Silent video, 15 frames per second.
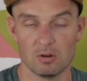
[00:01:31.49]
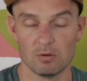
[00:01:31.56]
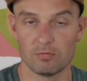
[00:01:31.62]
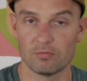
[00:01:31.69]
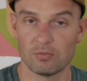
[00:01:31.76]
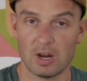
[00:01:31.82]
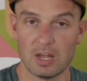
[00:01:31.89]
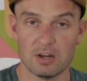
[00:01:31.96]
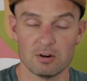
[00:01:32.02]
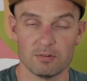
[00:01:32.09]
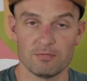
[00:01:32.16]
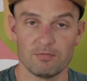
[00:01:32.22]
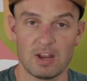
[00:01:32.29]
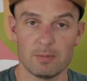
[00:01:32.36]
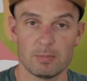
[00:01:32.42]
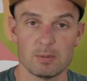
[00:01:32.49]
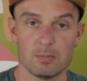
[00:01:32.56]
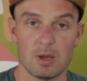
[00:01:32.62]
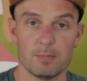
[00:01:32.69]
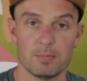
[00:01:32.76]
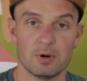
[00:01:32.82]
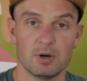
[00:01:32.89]
friend or family
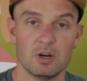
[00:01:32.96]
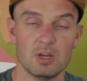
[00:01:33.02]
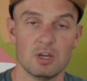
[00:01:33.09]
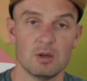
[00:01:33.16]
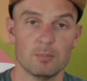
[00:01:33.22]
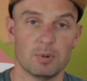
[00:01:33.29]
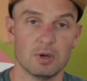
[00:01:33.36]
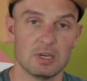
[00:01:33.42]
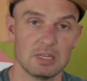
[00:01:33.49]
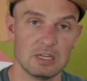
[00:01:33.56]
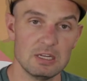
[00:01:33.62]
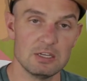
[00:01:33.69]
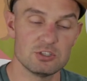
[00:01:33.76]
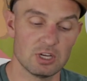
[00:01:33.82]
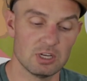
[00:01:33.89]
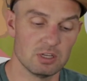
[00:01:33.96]
member, but each